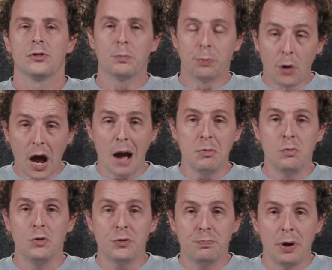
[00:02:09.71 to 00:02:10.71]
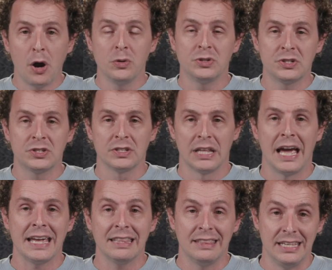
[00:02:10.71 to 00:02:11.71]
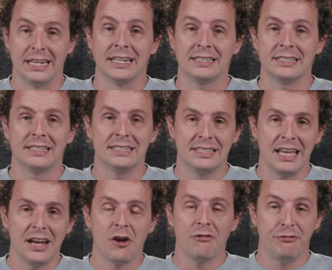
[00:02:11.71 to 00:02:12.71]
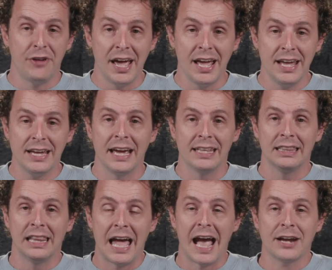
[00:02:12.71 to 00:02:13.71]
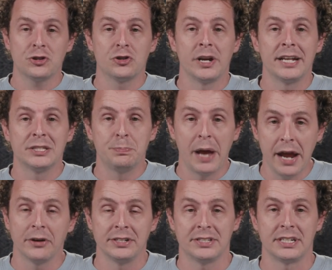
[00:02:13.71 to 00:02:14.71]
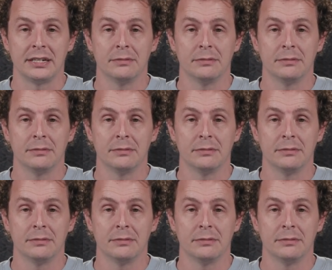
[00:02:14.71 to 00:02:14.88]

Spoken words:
The problem with posts like this is they are vague and lack transparency.